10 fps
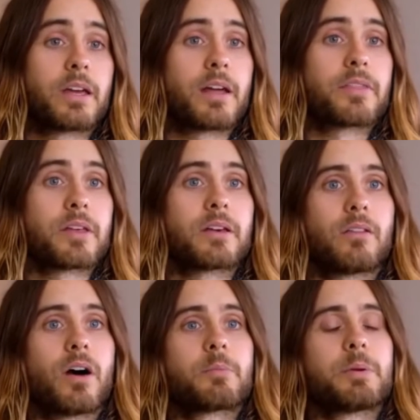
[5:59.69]
And I think a
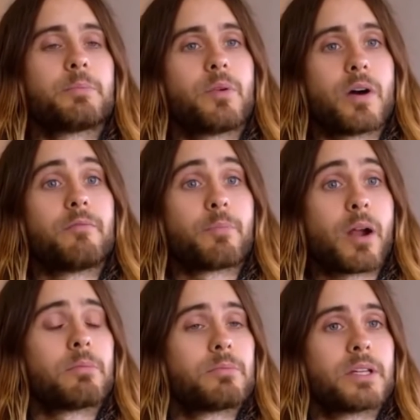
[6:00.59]
lot of people have
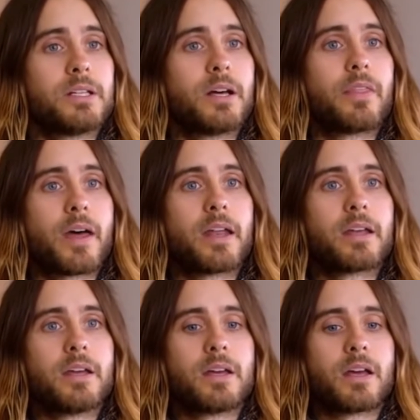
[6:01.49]
probably done that,
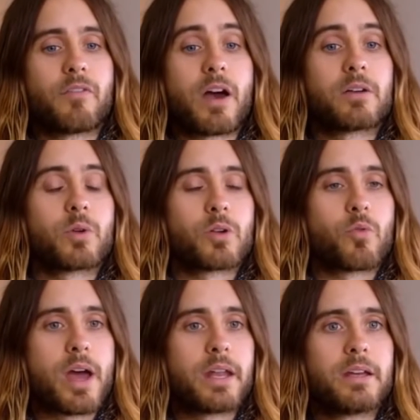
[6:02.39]
have had
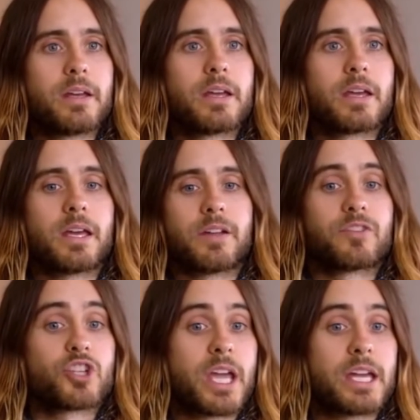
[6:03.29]
regret and have
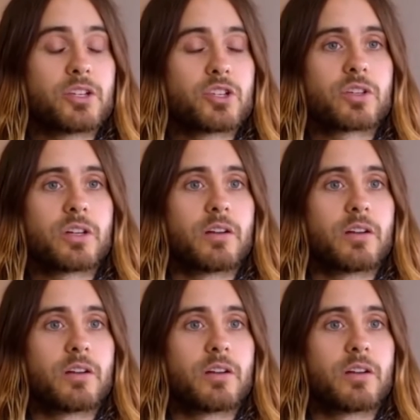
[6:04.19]
changed